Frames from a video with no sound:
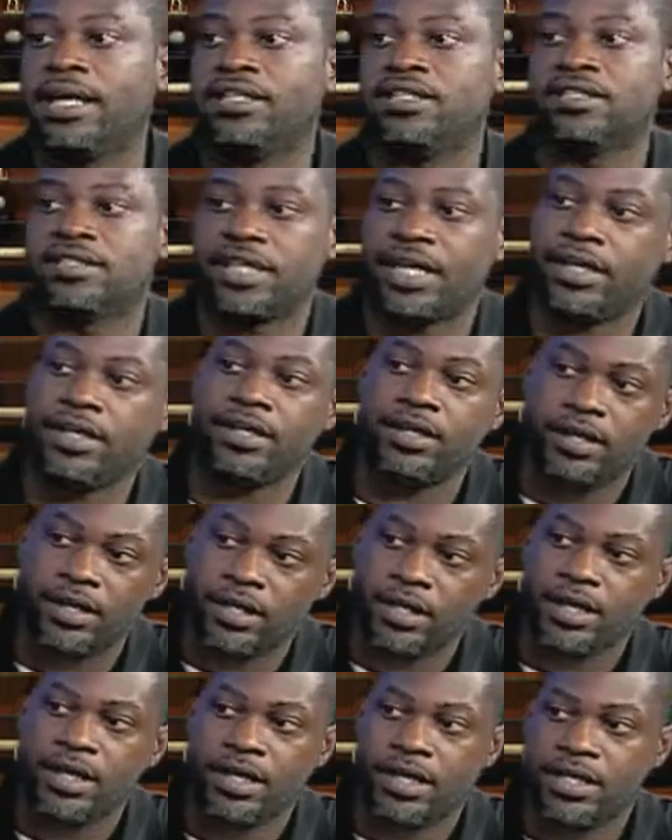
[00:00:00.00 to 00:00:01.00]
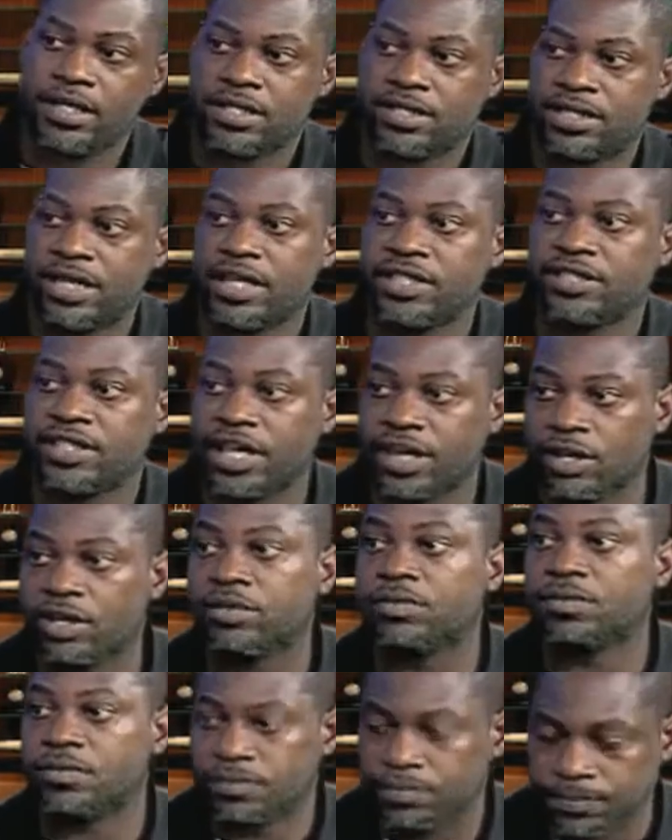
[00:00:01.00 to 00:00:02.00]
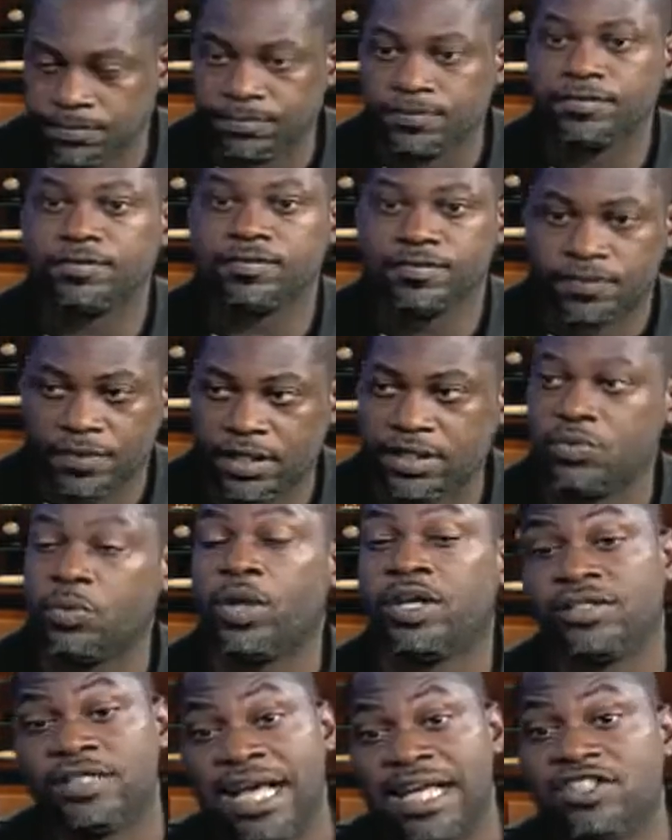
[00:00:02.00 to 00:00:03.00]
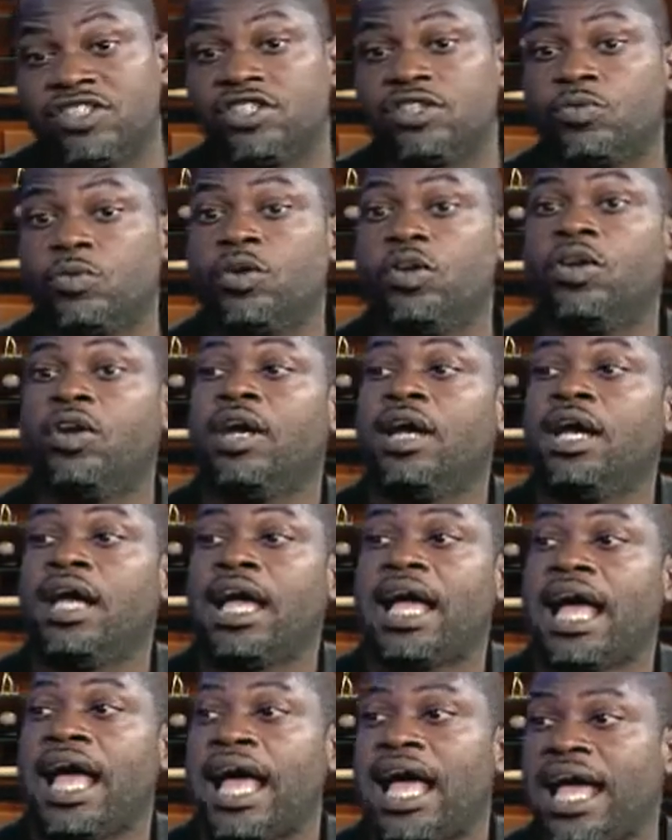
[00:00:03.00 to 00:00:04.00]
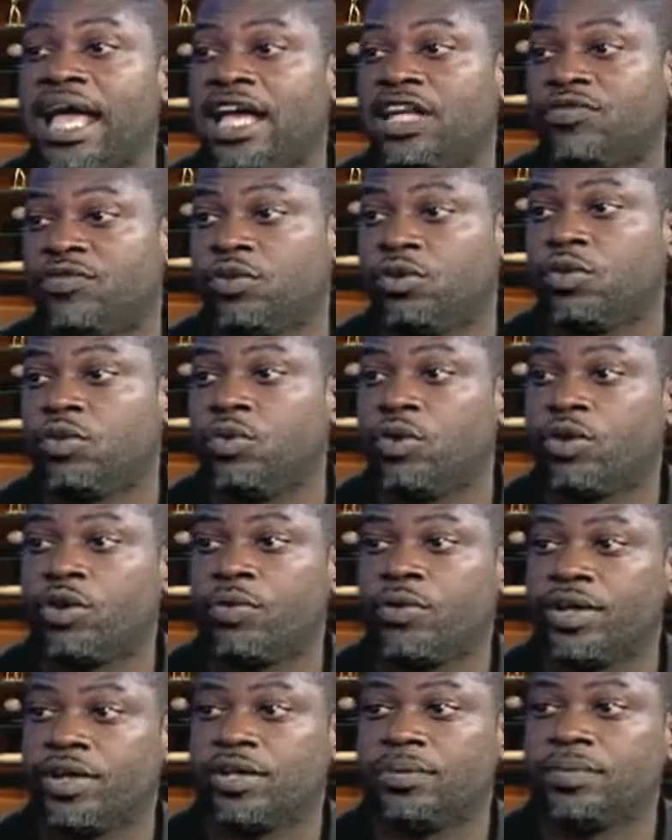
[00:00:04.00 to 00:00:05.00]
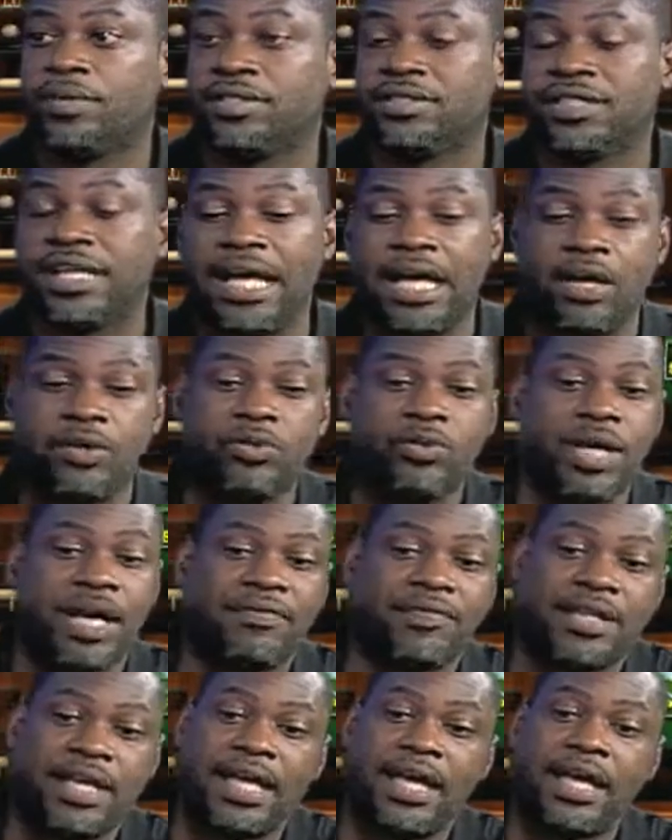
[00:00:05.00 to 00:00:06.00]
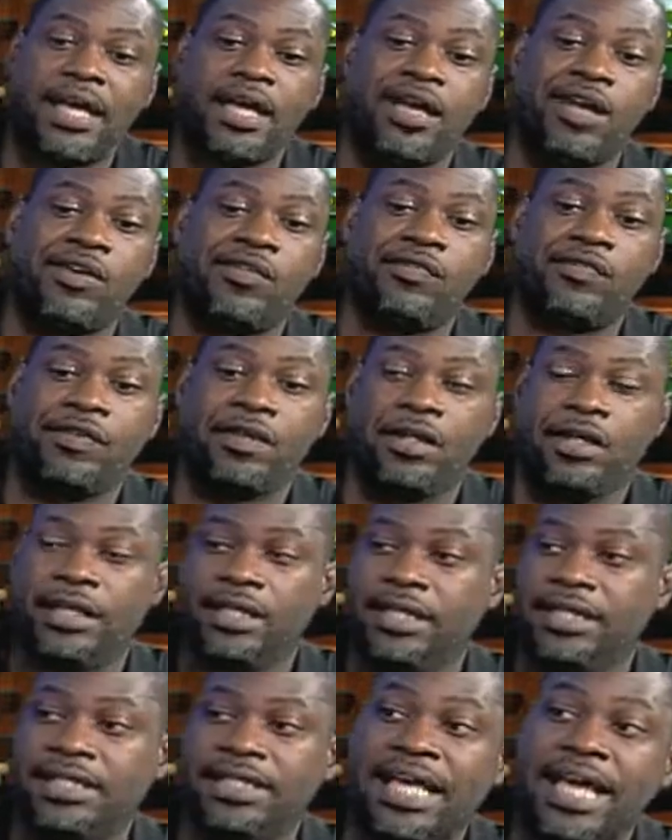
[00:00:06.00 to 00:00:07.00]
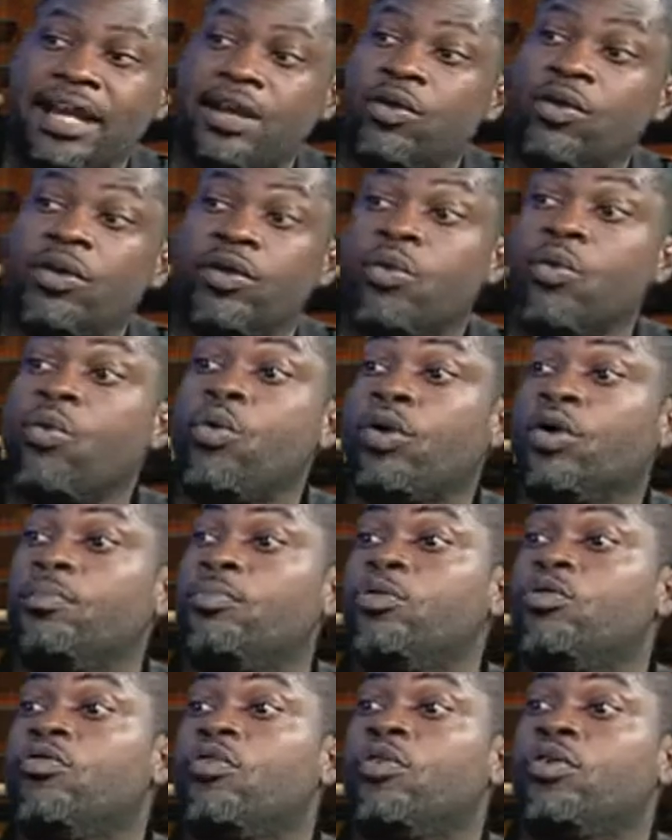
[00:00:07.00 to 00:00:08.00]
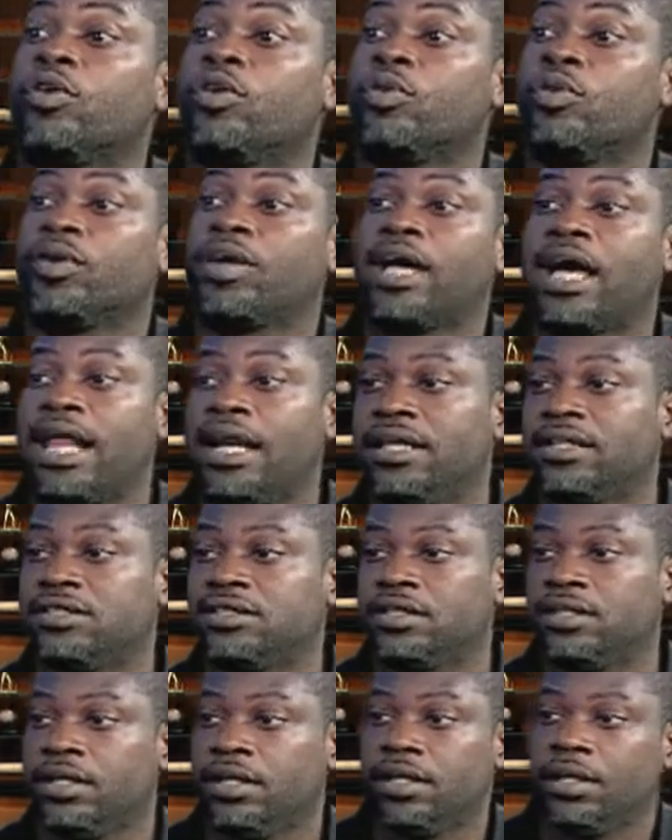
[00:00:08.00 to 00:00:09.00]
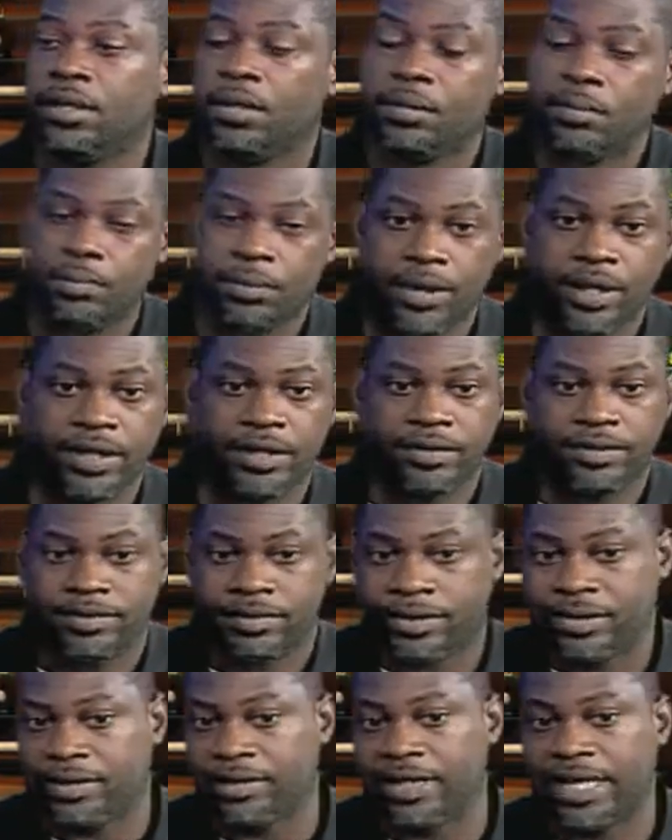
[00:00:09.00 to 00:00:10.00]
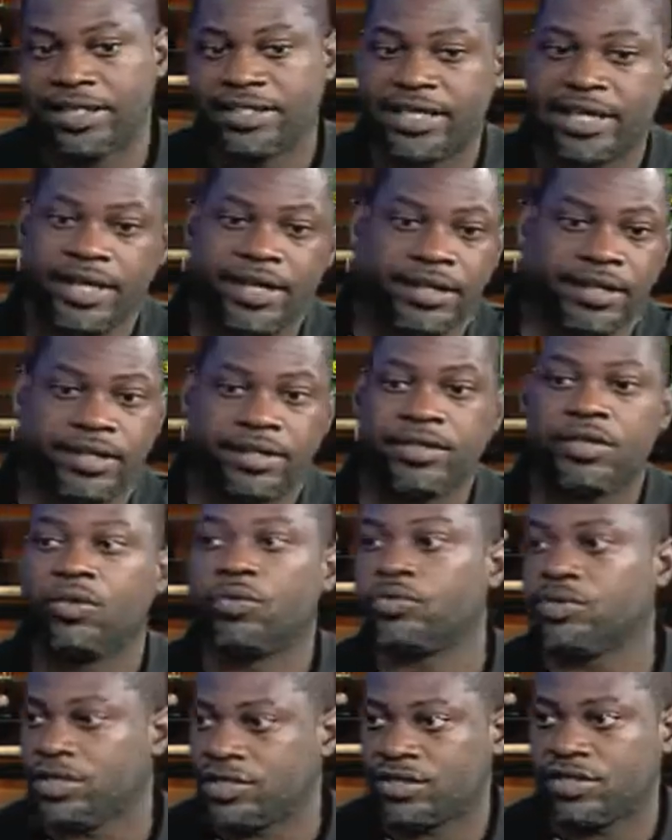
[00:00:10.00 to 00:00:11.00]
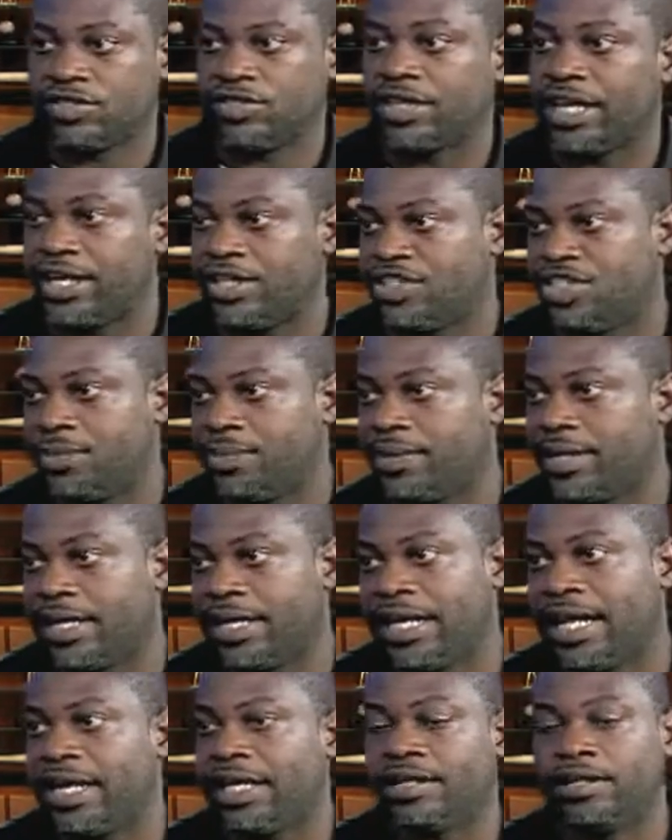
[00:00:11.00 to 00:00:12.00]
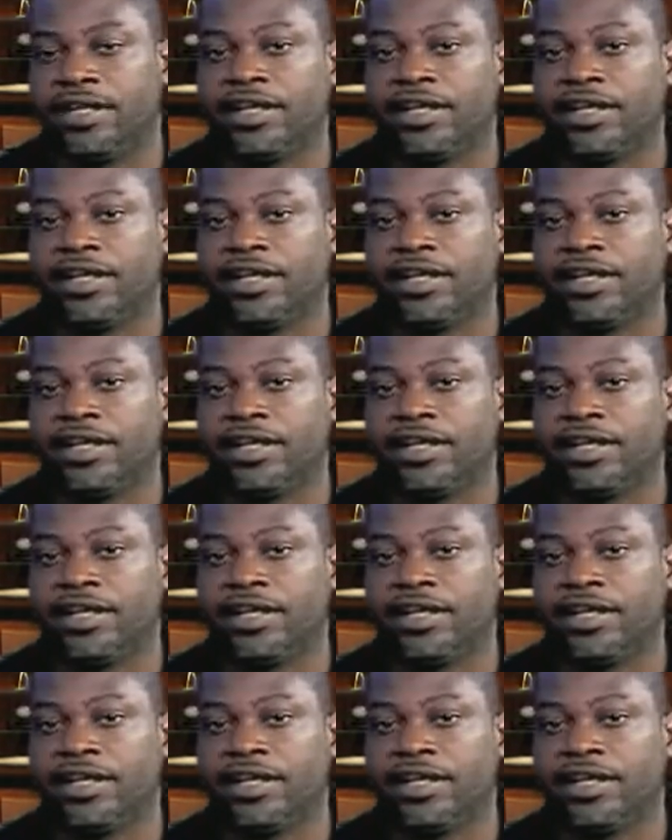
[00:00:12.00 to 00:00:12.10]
the state core state standard. Mm-hmm. As well, it's not just well. I asked for the core curriculum because now you have to have that in order to move on to go to college. Mm-hmm. But they take you know just the state GPA that